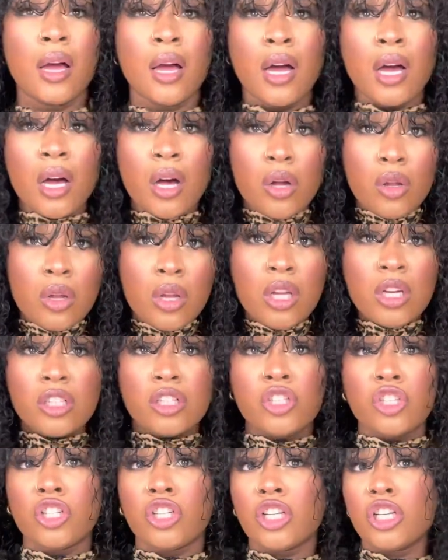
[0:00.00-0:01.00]
How
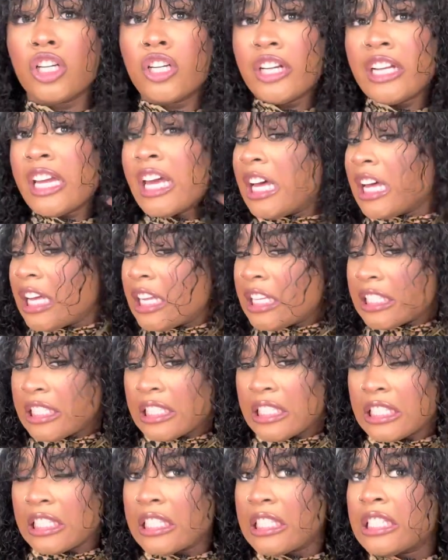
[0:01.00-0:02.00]

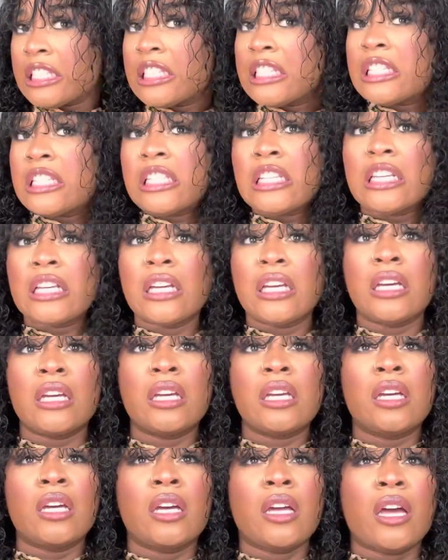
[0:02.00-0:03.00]
luxurious.
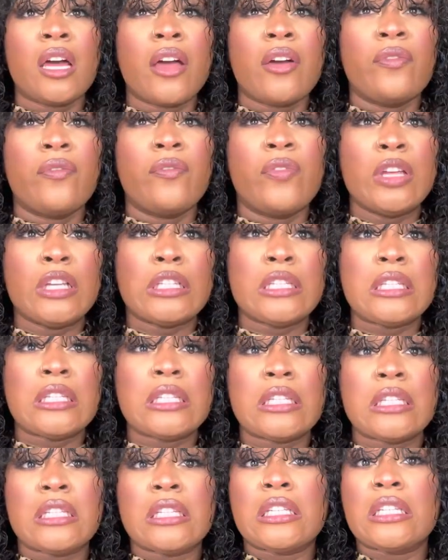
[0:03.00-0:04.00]
Feels
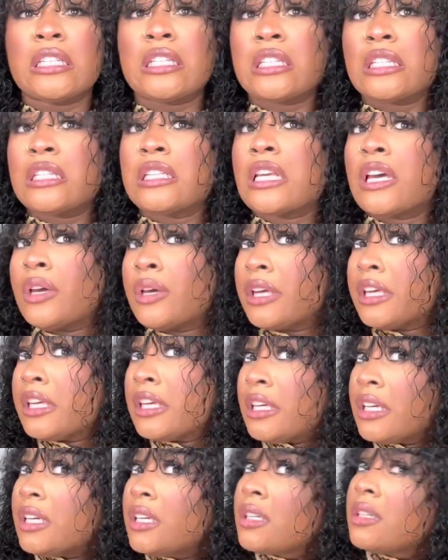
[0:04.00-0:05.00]
so
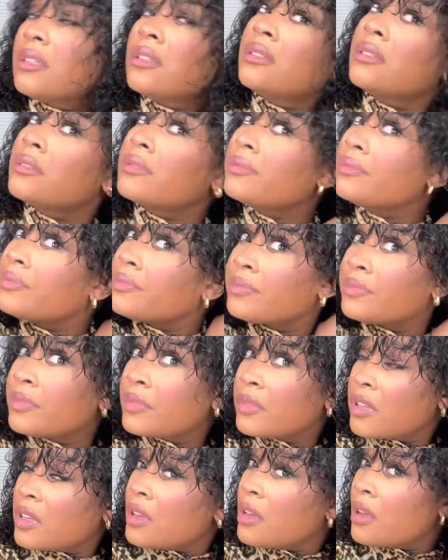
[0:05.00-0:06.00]
good.
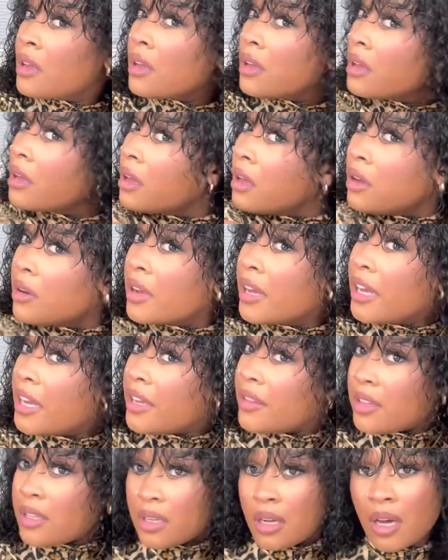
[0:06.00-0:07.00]
Okay,
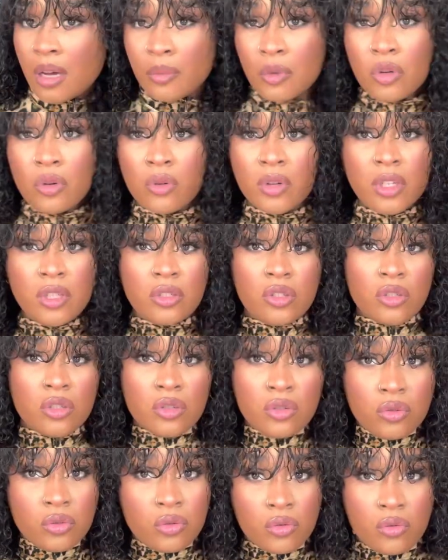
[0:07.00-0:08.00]
and then I'm going
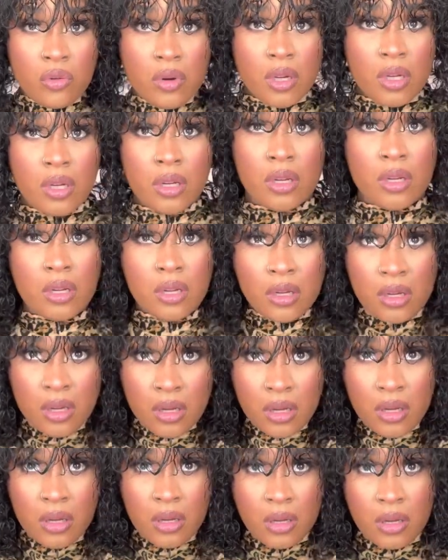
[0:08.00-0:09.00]
to,
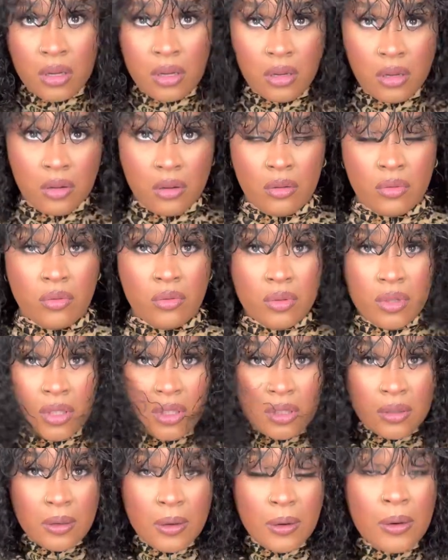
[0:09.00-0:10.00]
what
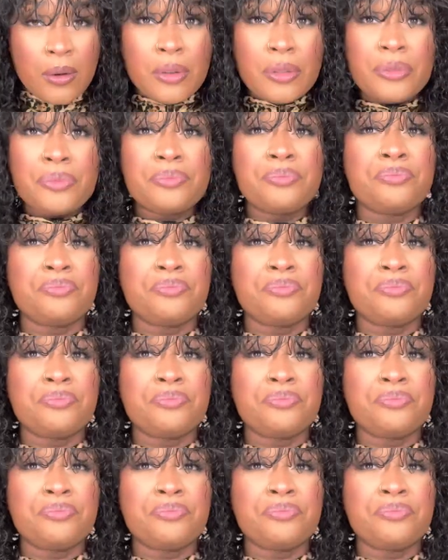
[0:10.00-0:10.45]
is it called?